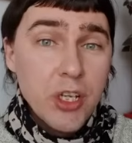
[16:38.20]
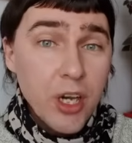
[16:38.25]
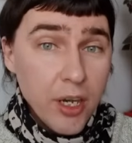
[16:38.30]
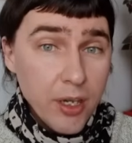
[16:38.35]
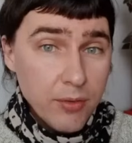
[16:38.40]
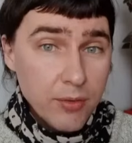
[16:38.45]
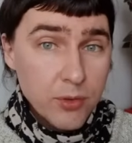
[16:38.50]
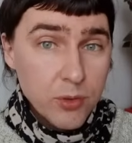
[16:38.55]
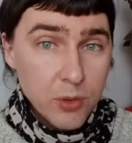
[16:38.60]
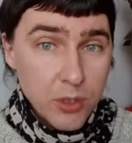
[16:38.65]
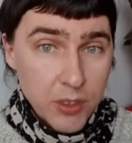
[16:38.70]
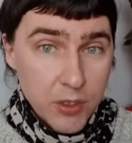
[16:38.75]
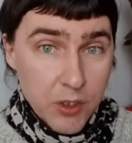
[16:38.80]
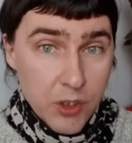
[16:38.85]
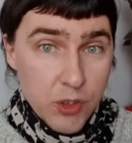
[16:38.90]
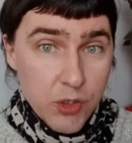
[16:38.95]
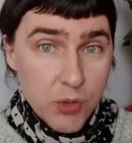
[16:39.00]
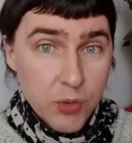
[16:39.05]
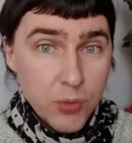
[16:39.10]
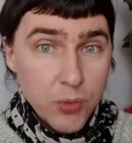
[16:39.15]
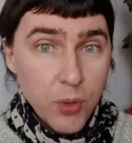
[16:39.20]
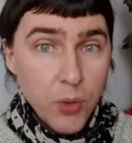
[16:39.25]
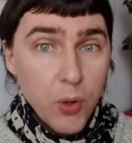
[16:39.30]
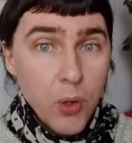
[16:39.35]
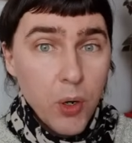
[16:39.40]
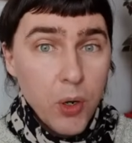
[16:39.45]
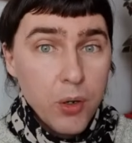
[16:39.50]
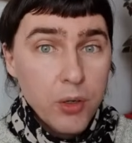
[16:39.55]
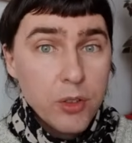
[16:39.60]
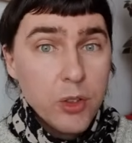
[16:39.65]
Daifukatsu,
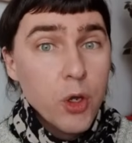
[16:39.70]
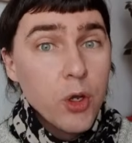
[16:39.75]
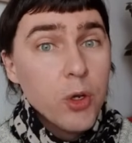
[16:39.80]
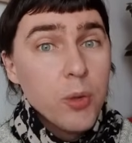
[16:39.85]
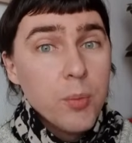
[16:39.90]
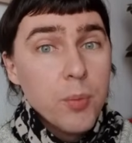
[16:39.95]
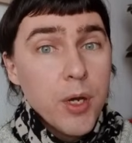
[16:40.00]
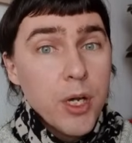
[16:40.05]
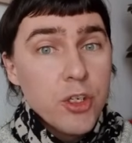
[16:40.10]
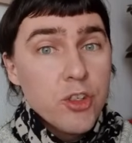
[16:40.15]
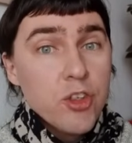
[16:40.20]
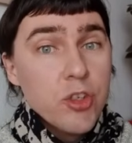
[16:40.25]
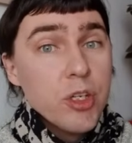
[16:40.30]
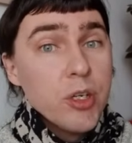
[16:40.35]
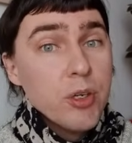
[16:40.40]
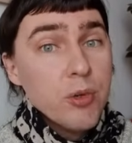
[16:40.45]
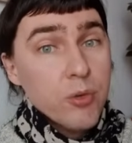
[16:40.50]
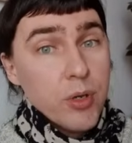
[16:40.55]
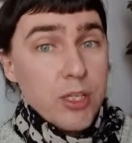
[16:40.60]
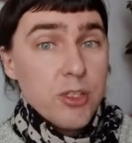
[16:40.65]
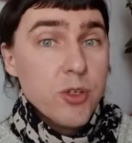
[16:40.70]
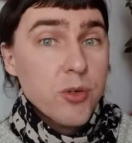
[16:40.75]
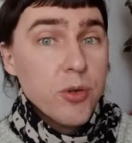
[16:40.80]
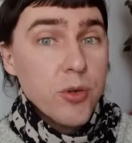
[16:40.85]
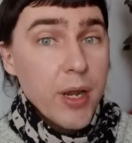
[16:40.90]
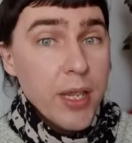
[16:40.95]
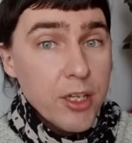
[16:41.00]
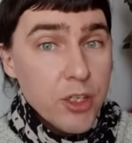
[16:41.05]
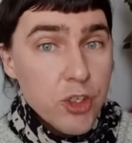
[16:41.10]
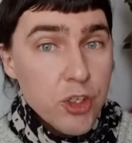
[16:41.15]
or Dodonpachi
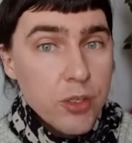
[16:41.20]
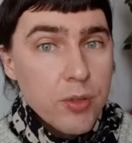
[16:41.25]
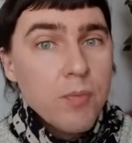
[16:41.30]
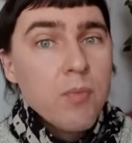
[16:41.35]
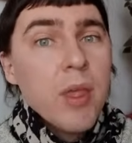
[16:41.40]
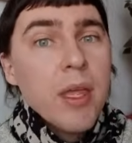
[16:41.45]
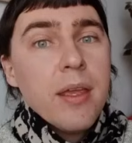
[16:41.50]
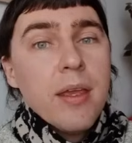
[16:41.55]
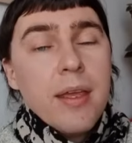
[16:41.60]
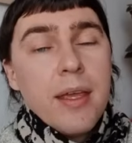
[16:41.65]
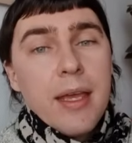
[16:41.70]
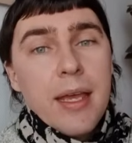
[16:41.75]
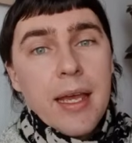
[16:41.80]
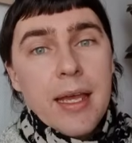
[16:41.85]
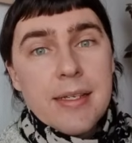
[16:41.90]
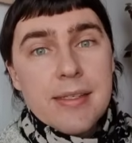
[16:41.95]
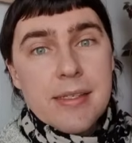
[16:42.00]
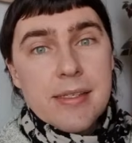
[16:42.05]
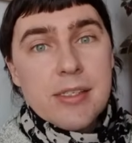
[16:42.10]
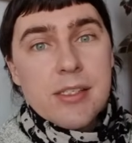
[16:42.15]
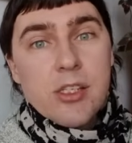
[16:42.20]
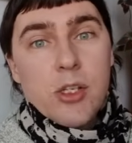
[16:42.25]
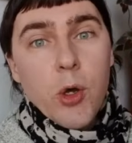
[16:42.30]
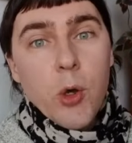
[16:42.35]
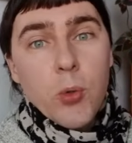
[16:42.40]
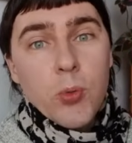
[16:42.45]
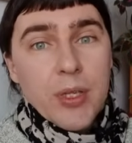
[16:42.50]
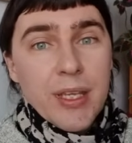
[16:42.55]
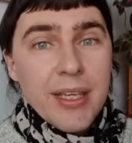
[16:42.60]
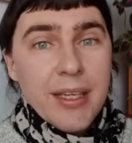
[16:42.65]
Resurrection, as it's
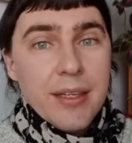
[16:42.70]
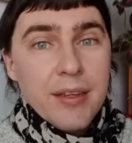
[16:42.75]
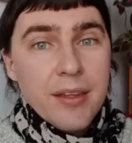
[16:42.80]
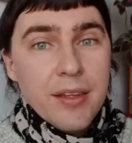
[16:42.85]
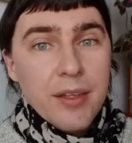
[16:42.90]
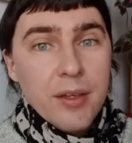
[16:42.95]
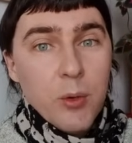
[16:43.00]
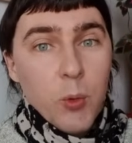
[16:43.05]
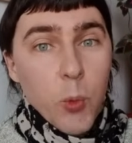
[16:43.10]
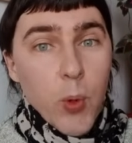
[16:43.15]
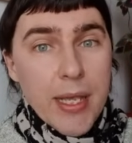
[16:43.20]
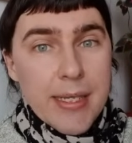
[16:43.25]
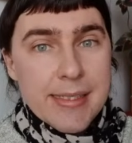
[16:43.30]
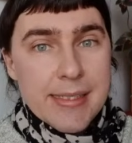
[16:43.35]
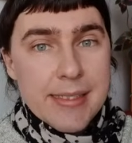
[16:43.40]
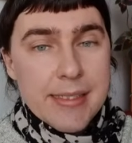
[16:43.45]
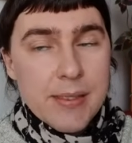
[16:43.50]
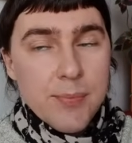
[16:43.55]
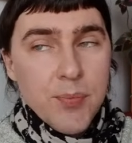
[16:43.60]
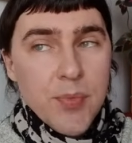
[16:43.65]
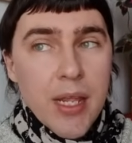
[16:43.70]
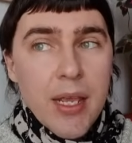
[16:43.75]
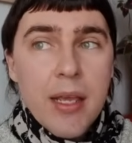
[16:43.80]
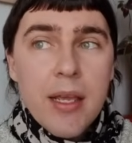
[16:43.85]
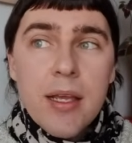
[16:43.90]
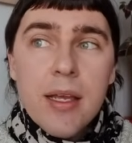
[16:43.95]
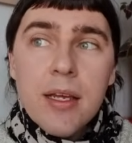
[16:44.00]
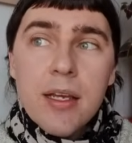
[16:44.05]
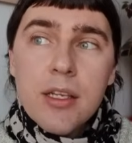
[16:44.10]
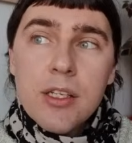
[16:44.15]
known in the West.
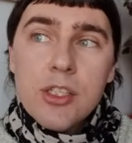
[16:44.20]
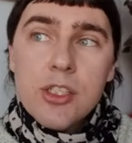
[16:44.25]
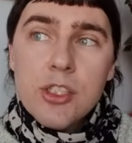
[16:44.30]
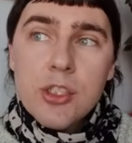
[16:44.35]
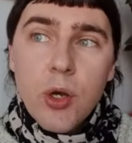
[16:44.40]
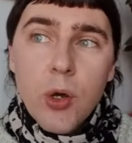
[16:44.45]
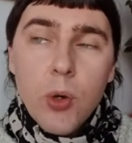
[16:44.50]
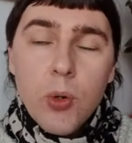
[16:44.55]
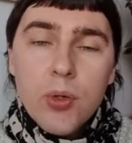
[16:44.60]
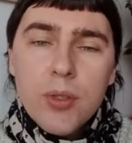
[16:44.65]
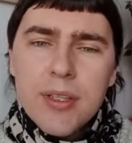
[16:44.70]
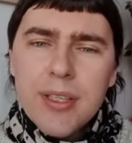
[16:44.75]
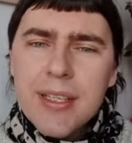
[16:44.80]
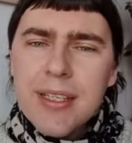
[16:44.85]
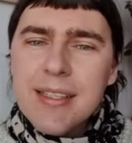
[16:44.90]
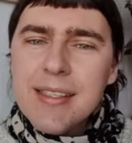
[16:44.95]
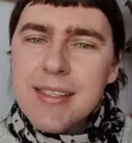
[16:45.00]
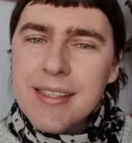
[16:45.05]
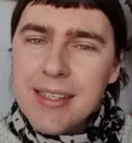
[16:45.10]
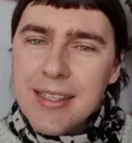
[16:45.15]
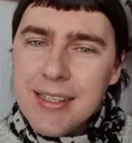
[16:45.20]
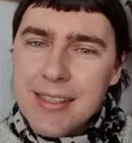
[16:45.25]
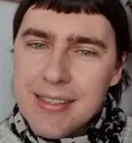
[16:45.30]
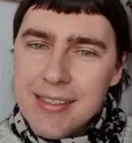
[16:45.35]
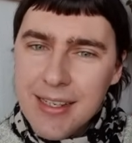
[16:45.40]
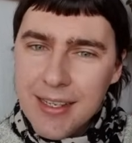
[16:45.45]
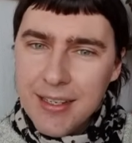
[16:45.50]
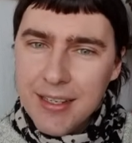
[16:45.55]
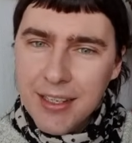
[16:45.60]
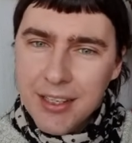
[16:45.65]
So this
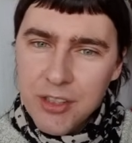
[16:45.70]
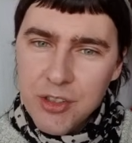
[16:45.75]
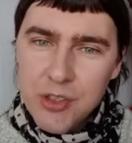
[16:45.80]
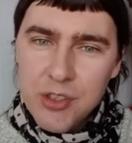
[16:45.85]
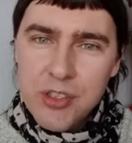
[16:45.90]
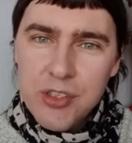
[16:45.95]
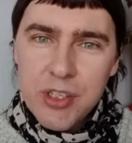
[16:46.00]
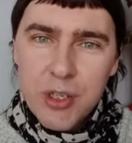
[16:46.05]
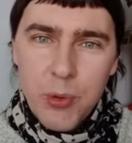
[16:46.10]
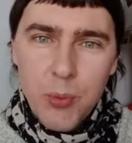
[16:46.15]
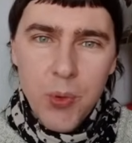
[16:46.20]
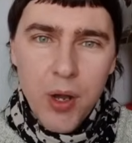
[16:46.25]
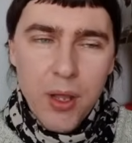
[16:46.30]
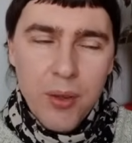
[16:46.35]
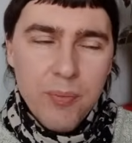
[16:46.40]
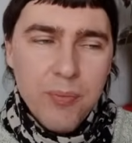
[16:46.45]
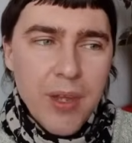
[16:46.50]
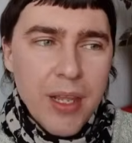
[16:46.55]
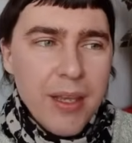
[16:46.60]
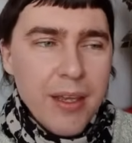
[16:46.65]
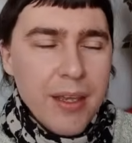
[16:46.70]
is an interesting one.